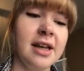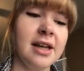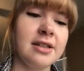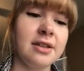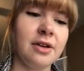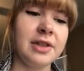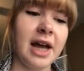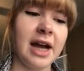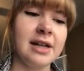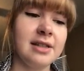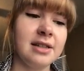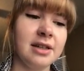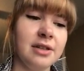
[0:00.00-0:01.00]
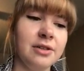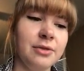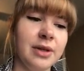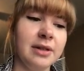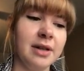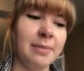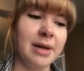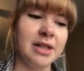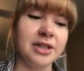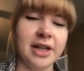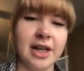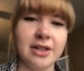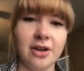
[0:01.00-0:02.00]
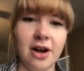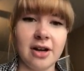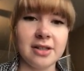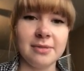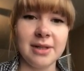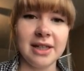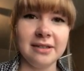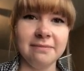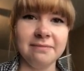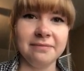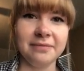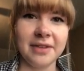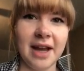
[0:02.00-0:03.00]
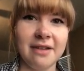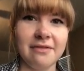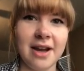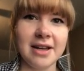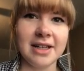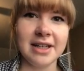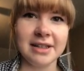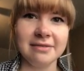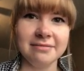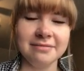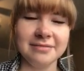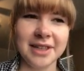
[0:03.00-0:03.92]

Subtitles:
And so in the ICU, when a patient can't talk to me, I find it